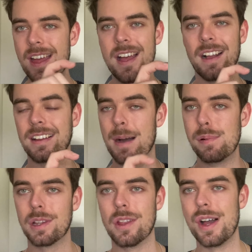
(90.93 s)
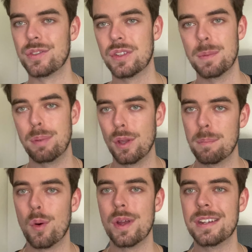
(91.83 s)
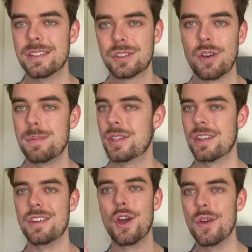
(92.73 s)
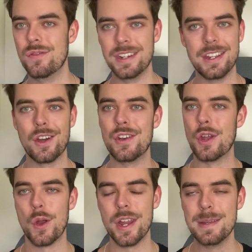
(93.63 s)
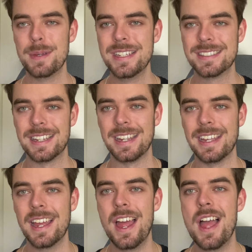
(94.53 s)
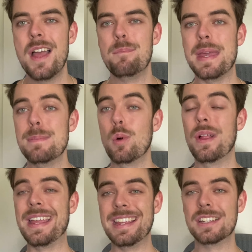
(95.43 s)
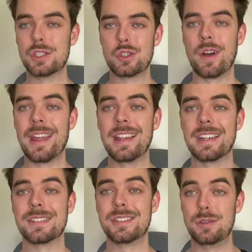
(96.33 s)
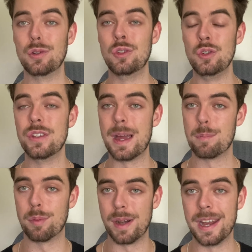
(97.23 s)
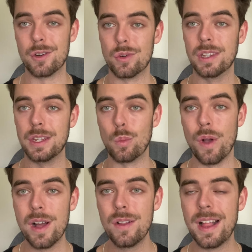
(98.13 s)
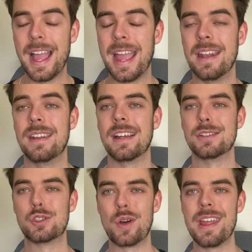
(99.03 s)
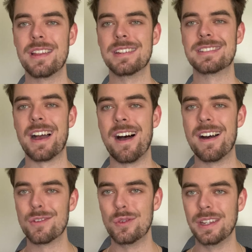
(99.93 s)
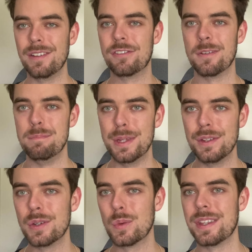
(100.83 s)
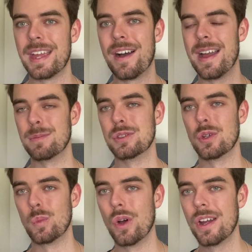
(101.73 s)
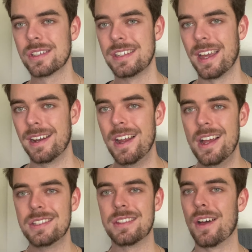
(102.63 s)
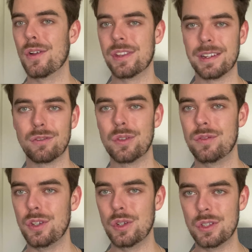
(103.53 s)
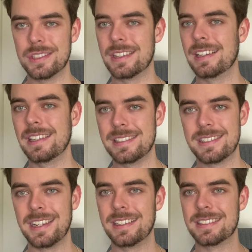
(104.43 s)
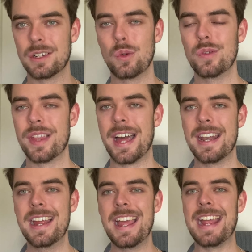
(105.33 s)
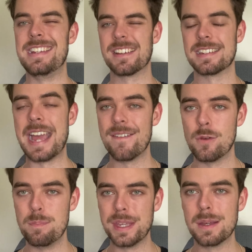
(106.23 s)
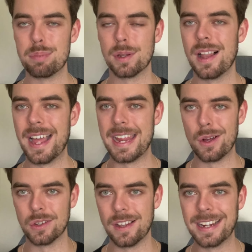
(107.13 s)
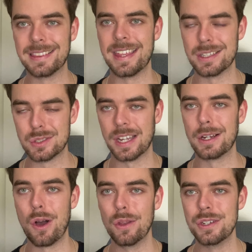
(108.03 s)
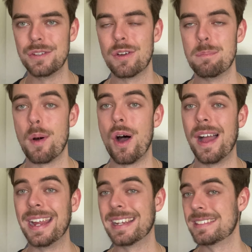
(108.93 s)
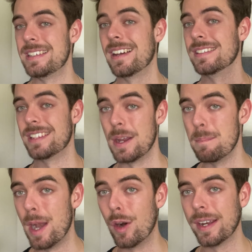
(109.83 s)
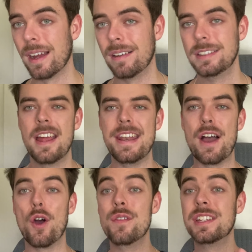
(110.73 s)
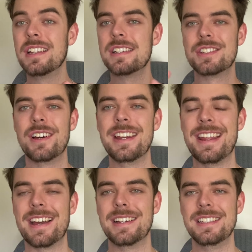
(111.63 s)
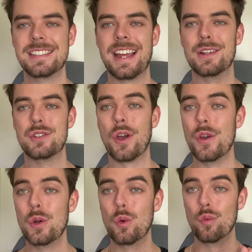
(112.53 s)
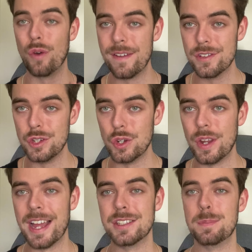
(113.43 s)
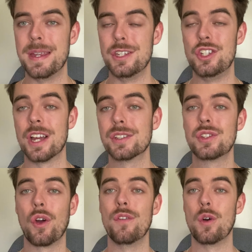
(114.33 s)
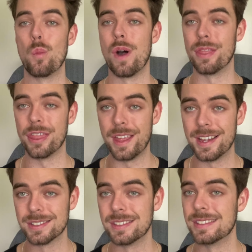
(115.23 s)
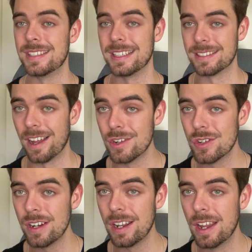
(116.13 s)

a couple of lines for the bullet point and description, no video, no EBC, people in Australia still knew that brand really well, and Australians aren't really familiar with how Amazon works yet. So the whole thing of reviews and the listings and all that, it doesn't have a bigger play on like their psychology for buying as it does in America. Now, over the last 90 days, our total revenue has been just over 1,600,